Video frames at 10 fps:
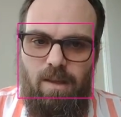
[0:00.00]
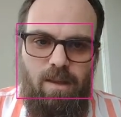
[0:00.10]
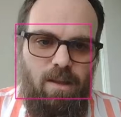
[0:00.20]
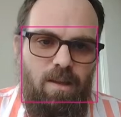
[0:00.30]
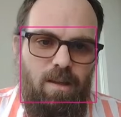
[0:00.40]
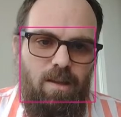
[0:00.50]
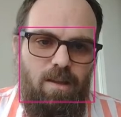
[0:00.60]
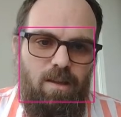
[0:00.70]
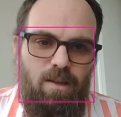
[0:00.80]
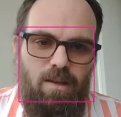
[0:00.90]

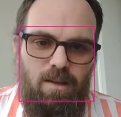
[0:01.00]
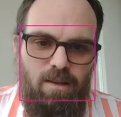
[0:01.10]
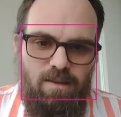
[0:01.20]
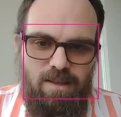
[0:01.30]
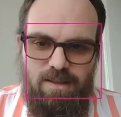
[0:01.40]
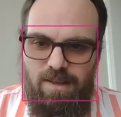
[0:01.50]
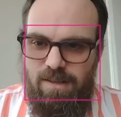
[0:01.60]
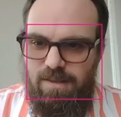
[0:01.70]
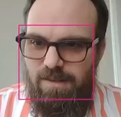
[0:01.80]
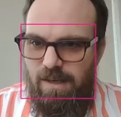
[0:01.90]
And it
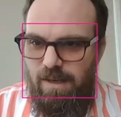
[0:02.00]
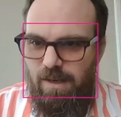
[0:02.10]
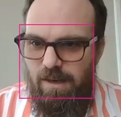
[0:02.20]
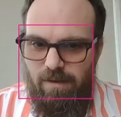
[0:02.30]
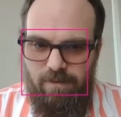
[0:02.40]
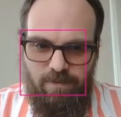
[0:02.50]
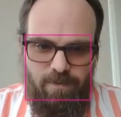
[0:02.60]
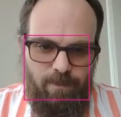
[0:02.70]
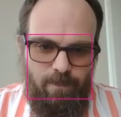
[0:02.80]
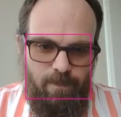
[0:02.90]
didn't save...
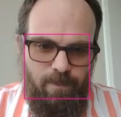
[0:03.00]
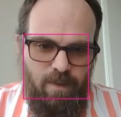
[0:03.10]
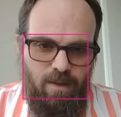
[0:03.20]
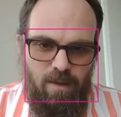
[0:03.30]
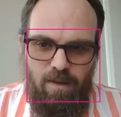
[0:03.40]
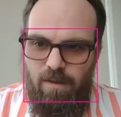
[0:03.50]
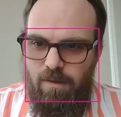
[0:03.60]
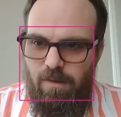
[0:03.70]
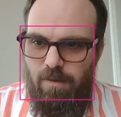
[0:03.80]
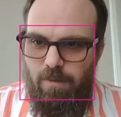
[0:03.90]

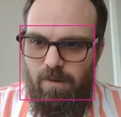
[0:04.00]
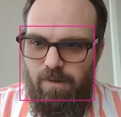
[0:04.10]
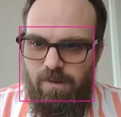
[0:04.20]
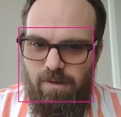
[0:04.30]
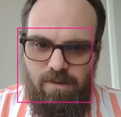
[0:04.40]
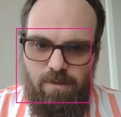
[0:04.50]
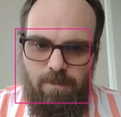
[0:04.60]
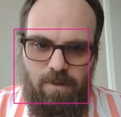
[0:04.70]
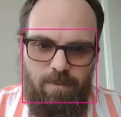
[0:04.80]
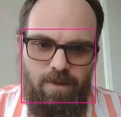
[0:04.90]
Where's our script
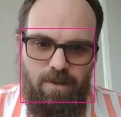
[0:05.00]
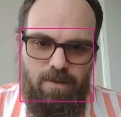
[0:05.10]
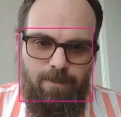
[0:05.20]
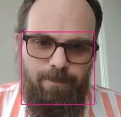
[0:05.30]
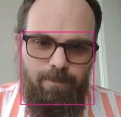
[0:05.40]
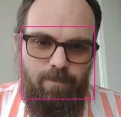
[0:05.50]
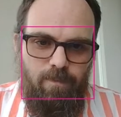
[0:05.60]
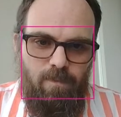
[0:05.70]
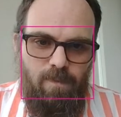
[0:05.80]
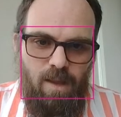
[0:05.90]
object?
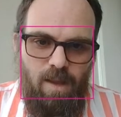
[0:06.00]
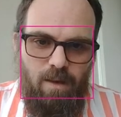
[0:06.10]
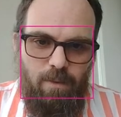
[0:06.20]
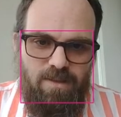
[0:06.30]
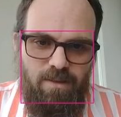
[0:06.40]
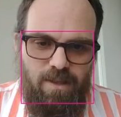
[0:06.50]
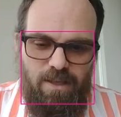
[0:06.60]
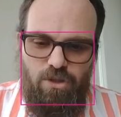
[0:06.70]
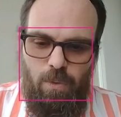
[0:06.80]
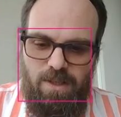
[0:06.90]
Oh, we still
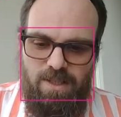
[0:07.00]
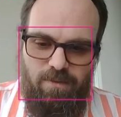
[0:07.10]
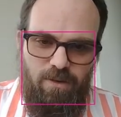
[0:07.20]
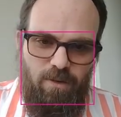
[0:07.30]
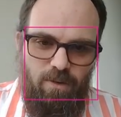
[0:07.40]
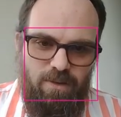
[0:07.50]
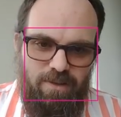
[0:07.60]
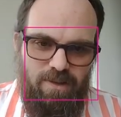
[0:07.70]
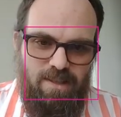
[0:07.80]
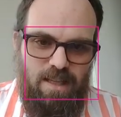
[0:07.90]
need 20 for the goal, so
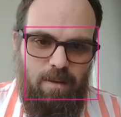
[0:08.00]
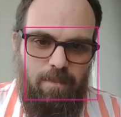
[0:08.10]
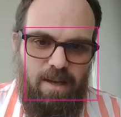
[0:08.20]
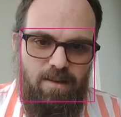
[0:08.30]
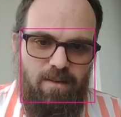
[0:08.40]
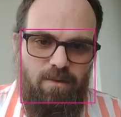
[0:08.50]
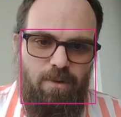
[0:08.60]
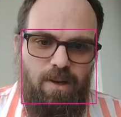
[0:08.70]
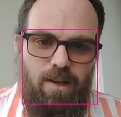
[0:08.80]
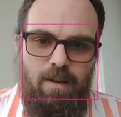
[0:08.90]
let's set that back to
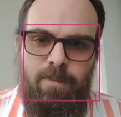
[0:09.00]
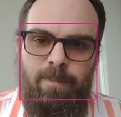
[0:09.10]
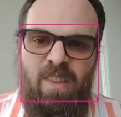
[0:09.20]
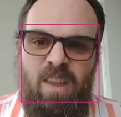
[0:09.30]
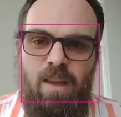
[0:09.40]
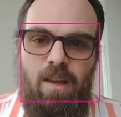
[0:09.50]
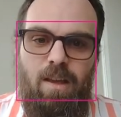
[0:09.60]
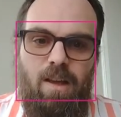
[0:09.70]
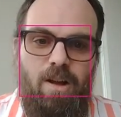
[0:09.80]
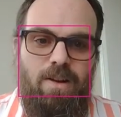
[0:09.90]
3 again.
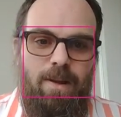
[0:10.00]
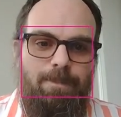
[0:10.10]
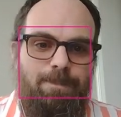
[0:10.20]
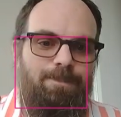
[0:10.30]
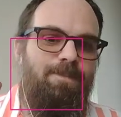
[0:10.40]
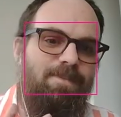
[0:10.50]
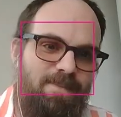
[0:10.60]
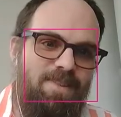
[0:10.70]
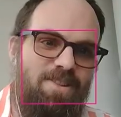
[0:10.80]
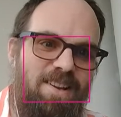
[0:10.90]
Okay,
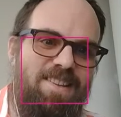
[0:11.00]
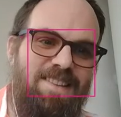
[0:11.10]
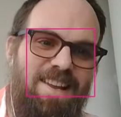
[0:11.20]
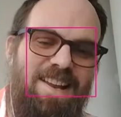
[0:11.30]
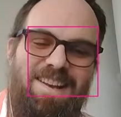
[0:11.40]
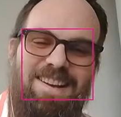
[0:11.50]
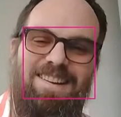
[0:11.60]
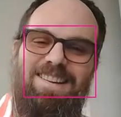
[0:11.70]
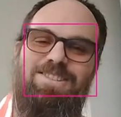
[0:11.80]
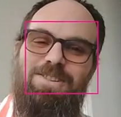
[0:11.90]
try this again.
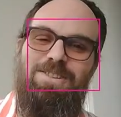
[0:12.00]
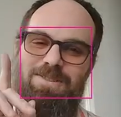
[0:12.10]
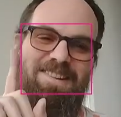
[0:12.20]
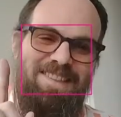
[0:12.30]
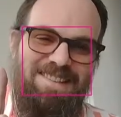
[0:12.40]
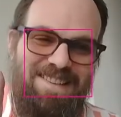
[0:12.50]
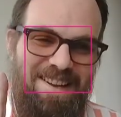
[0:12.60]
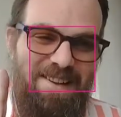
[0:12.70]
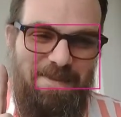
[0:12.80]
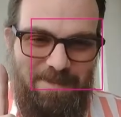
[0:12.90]
It should work this
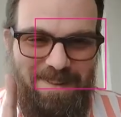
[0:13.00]
time.